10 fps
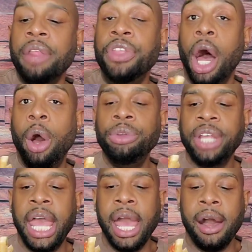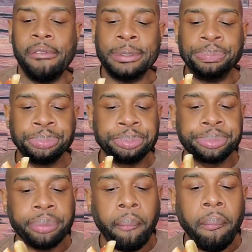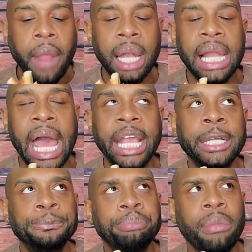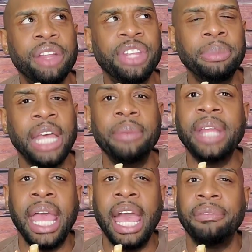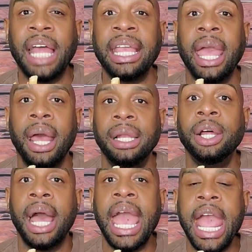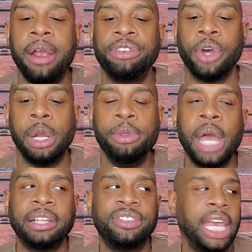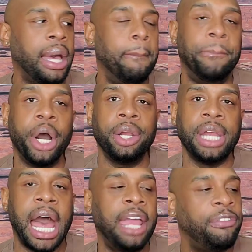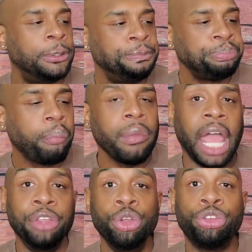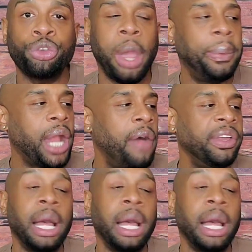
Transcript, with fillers: Those have like, sometimes they have like little hairs on them. You have to take a butter knife and you scrape it off.